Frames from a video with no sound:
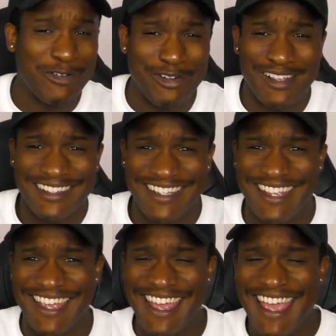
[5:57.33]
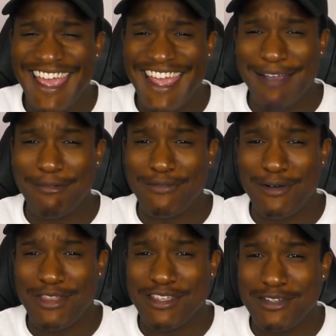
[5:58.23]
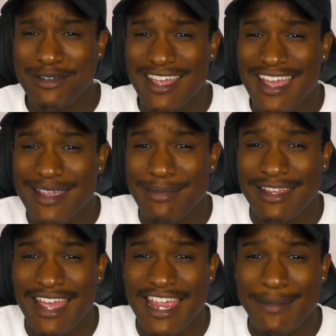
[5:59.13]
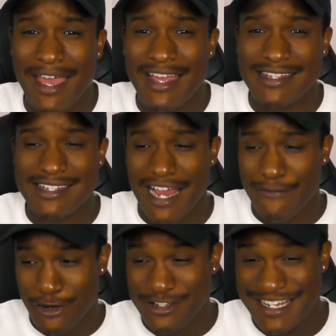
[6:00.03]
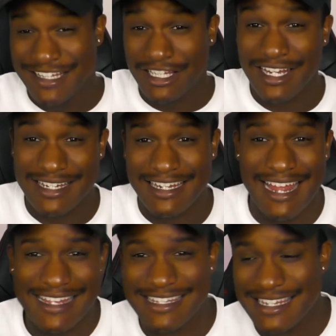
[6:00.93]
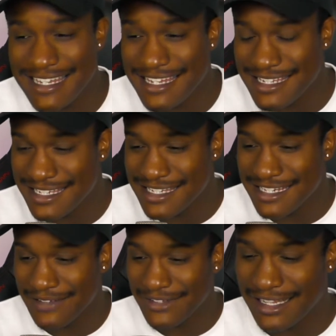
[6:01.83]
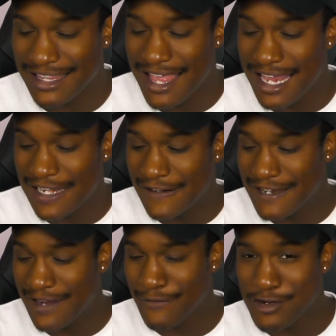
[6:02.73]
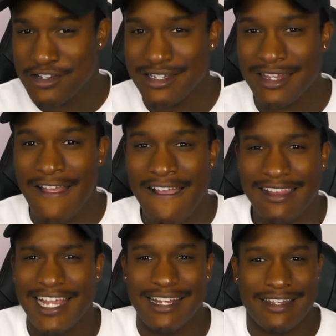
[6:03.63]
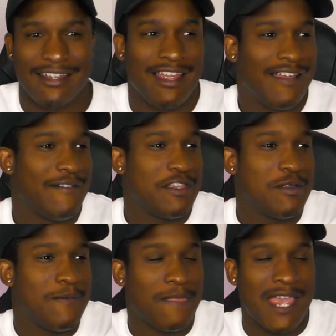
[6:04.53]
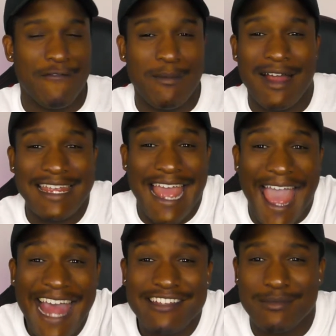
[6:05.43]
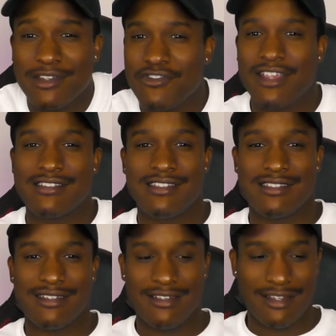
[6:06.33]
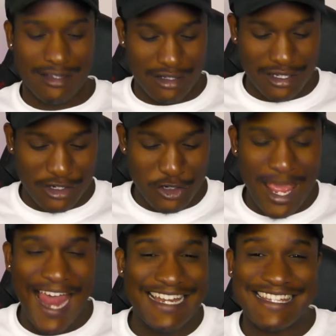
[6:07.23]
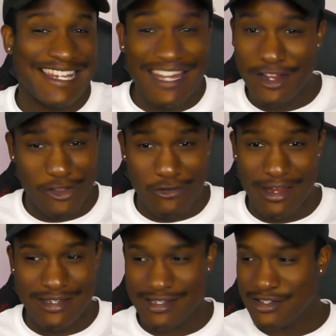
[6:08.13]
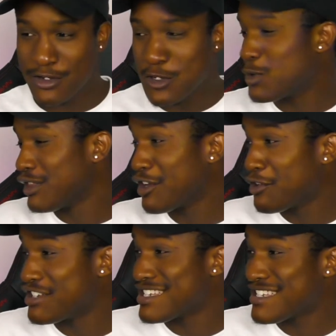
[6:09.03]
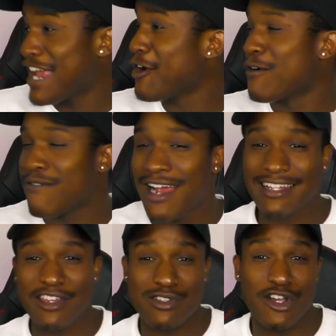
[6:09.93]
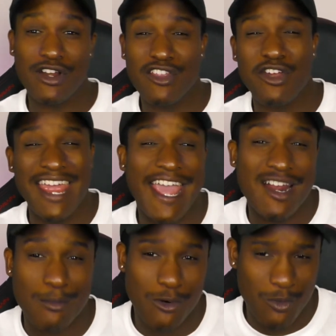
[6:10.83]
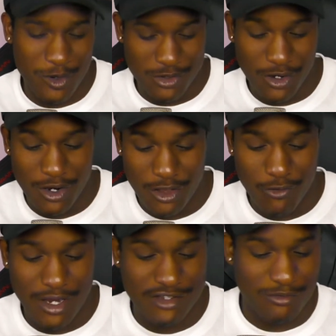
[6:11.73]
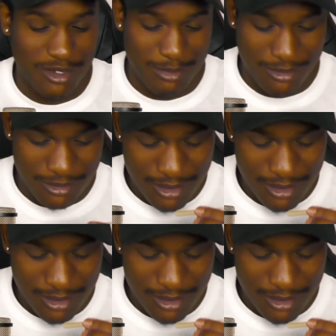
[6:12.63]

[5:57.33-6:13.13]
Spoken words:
really, and before the UK became as diverse in London as it is and stuff that, and diversity, like, everybody had to be racist. You hadn't seen the other races, so you were literally just terrified, like you saw another animal when you saw another race of people.